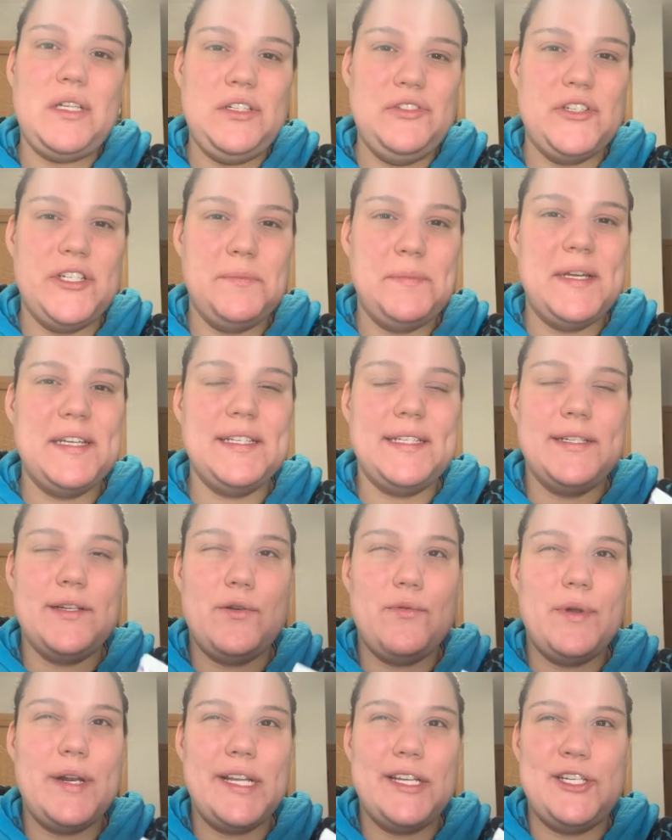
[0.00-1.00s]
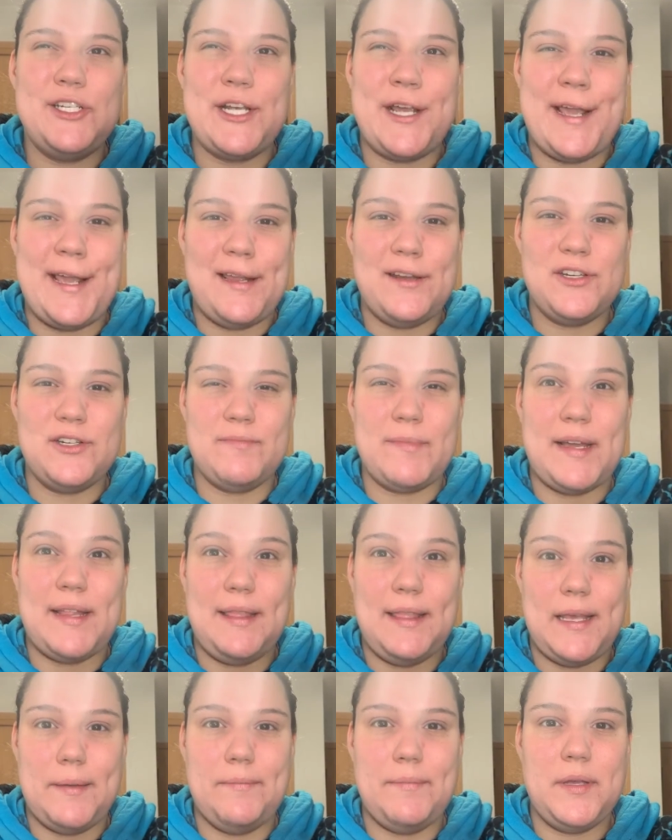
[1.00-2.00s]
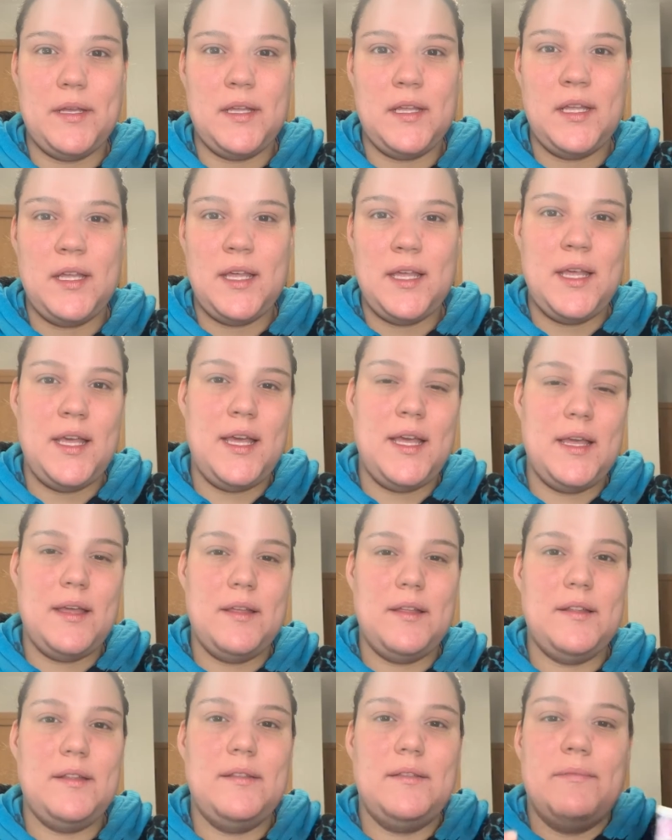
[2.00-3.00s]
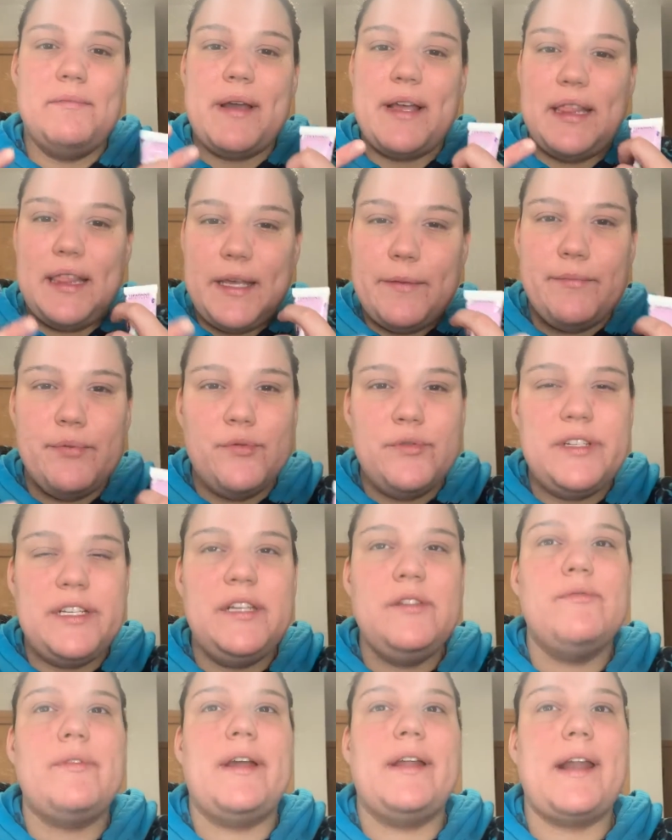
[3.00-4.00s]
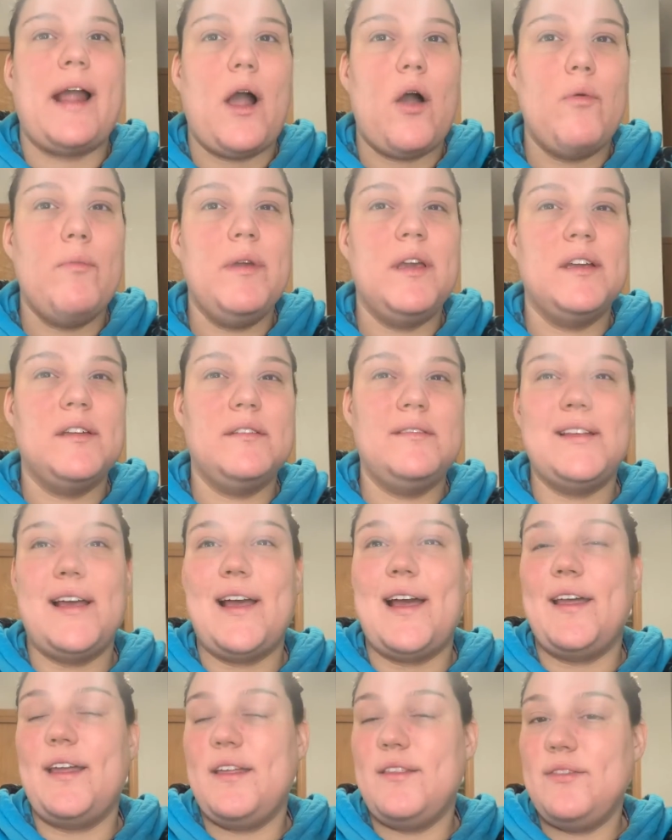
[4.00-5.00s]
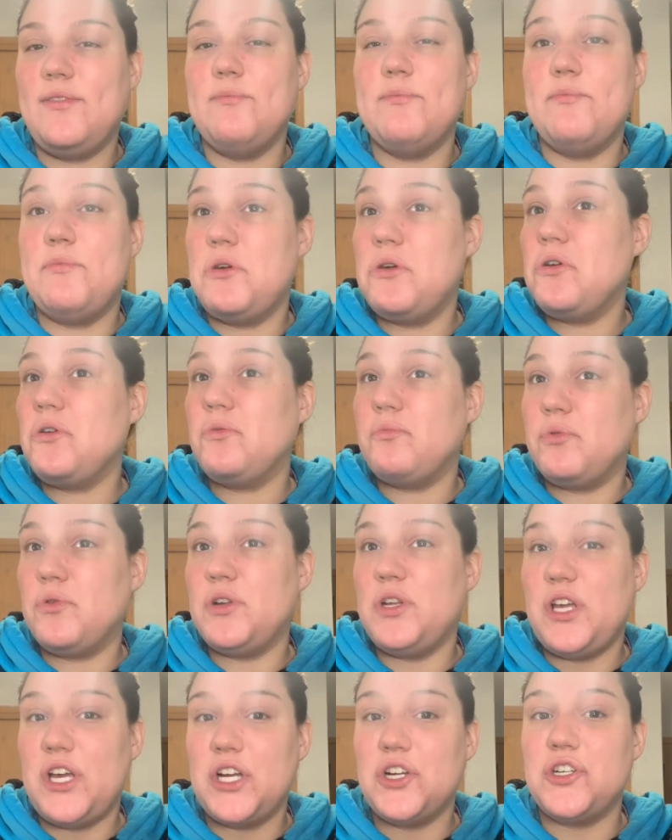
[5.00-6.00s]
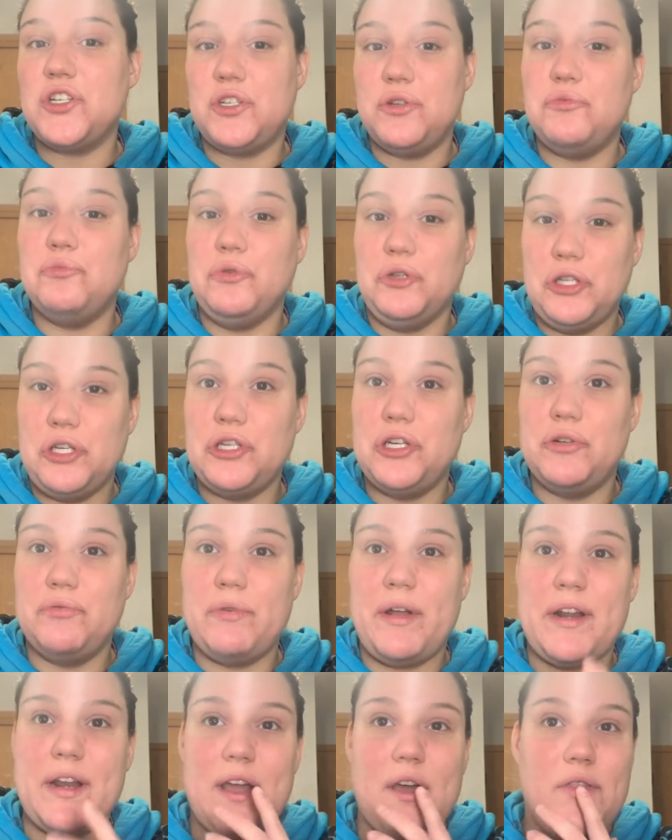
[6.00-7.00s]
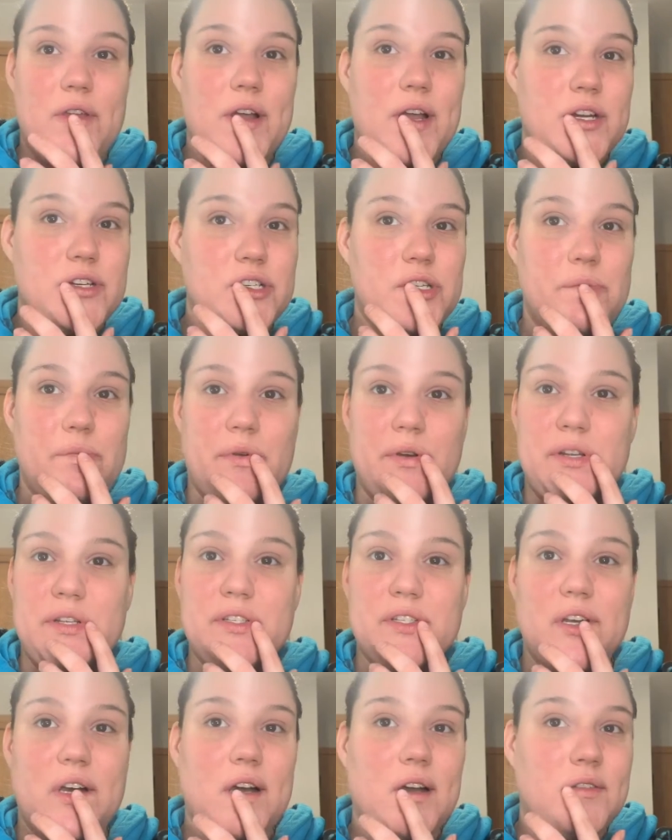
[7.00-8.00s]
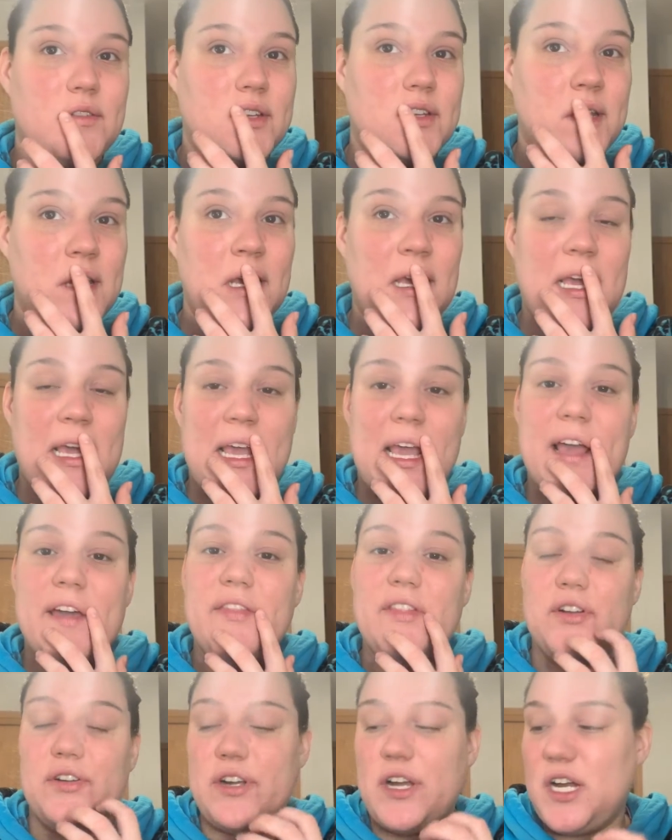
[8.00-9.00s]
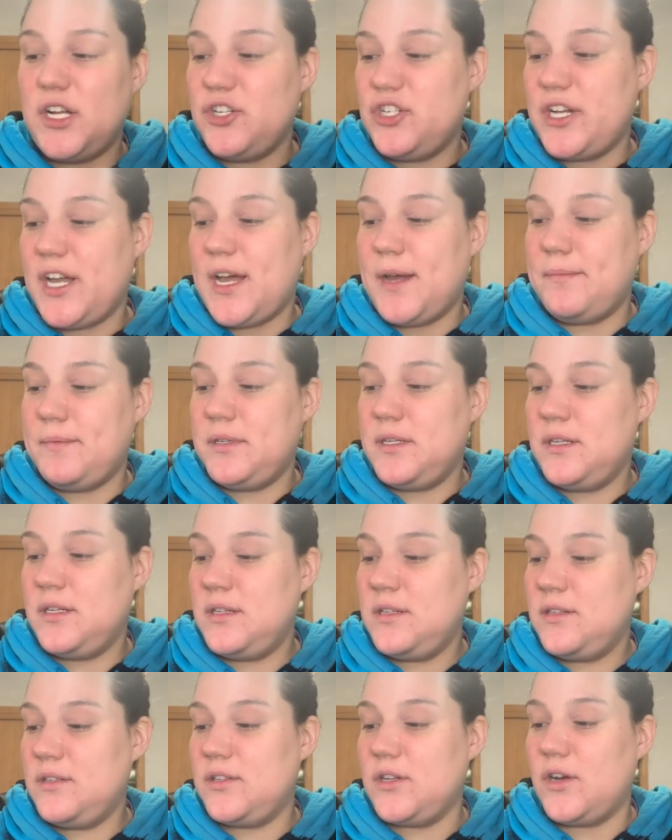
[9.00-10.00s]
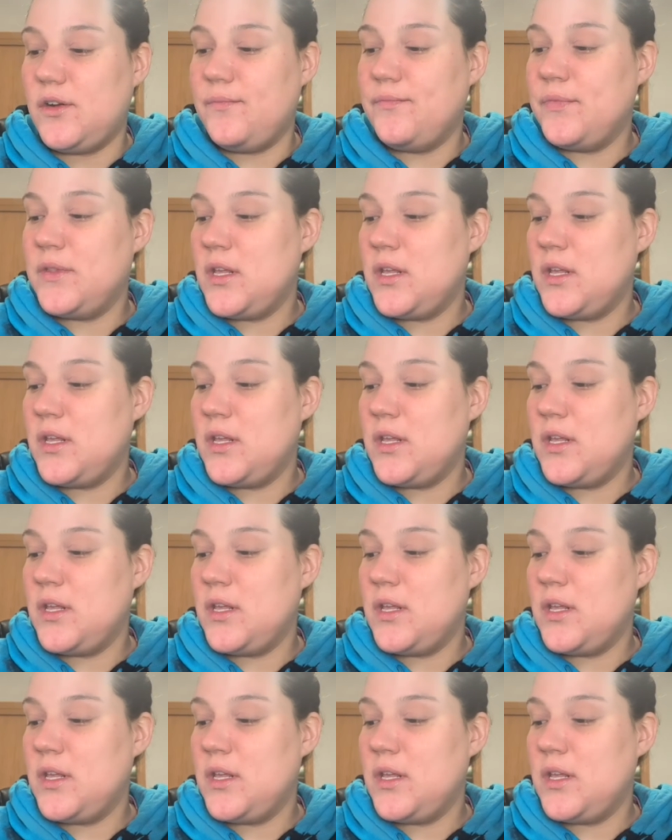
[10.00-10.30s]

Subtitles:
just because I don't want to change my lip routine right now, because they're pretty actually really good right now. They're actually pretty soft and they're not chapped. So